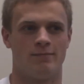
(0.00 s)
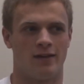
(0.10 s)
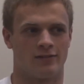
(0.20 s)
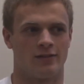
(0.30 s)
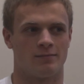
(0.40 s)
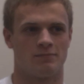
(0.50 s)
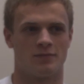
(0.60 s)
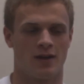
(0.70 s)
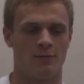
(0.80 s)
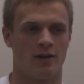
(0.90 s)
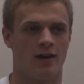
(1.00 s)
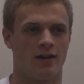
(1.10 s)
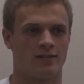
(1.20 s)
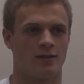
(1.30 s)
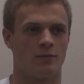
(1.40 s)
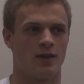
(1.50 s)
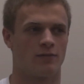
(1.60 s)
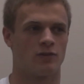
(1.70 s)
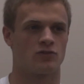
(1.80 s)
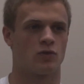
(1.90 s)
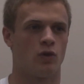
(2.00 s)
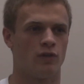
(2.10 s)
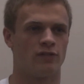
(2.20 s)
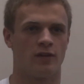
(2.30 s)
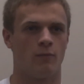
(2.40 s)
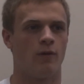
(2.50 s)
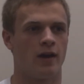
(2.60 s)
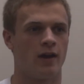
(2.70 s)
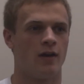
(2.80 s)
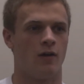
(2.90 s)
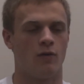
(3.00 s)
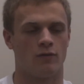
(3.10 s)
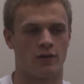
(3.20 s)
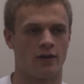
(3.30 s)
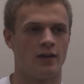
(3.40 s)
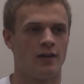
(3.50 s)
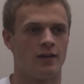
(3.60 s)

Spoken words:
basically come to us that we have control in some way over,